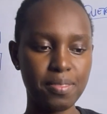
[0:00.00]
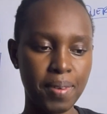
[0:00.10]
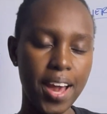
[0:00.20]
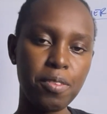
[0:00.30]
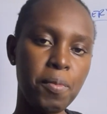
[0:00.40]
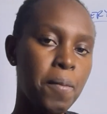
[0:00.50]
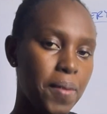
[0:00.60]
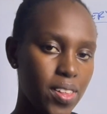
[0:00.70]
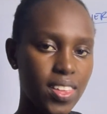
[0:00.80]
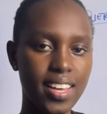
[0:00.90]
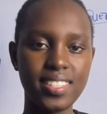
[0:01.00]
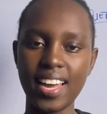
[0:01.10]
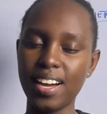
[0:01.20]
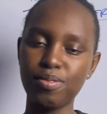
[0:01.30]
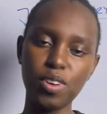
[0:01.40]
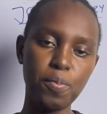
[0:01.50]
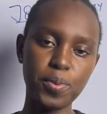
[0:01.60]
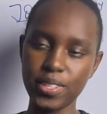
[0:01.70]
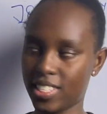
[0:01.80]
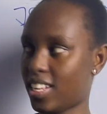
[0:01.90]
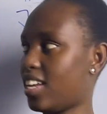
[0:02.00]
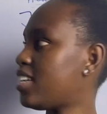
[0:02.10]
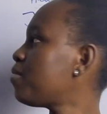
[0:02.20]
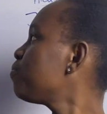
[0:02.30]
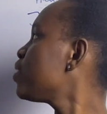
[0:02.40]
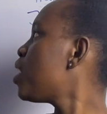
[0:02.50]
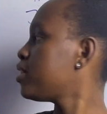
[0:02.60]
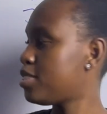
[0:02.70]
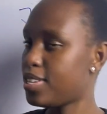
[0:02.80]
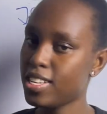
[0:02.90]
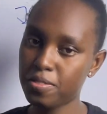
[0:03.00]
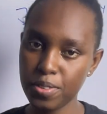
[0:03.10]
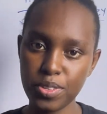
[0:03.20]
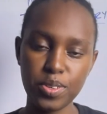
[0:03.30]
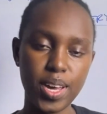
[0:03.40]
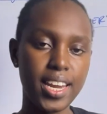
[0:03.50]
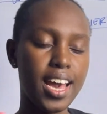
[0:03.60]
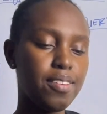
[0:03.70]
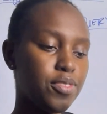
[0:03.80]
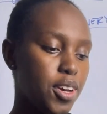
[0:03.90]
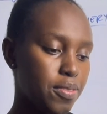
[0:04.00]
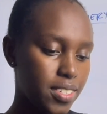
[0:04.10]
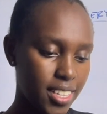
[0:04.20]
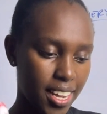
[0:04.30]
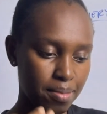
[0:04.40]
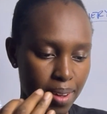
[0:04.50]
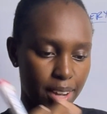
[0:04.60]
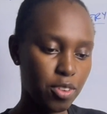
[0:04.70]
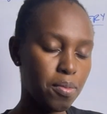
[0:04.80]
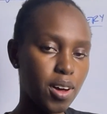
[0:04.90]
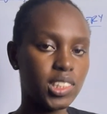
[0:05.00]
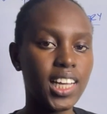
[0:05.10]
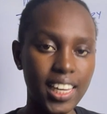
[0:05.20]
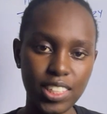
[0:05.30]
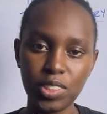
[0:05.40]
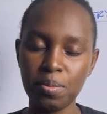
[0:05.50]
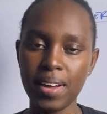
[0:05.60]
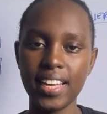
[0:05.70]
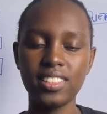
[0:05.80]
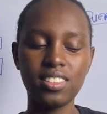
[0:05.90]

But I remember that I have not posted today's video, and I have not even done my normal challenge on my